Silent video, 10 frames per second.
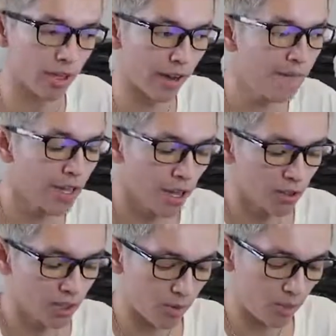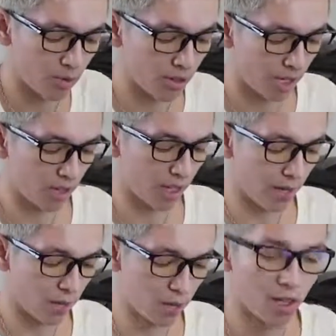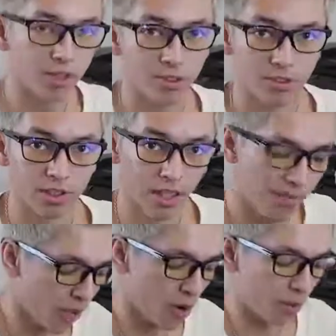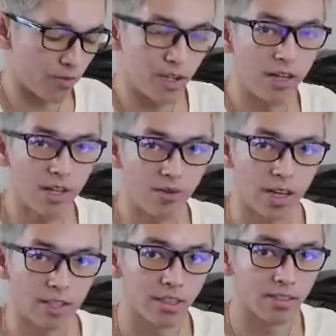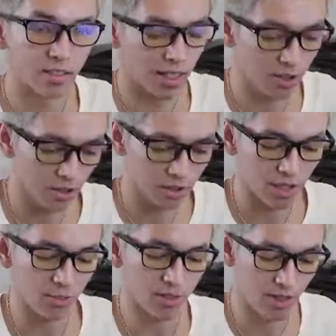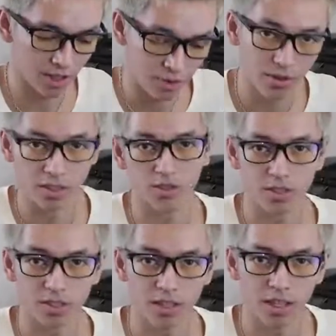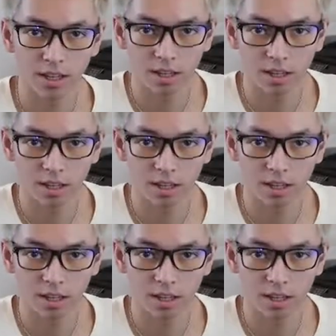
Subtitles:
Okay, so again, so now, like, if we're doing $100 a day, we have 10 different ad sets at $10 a day with 10 different interests.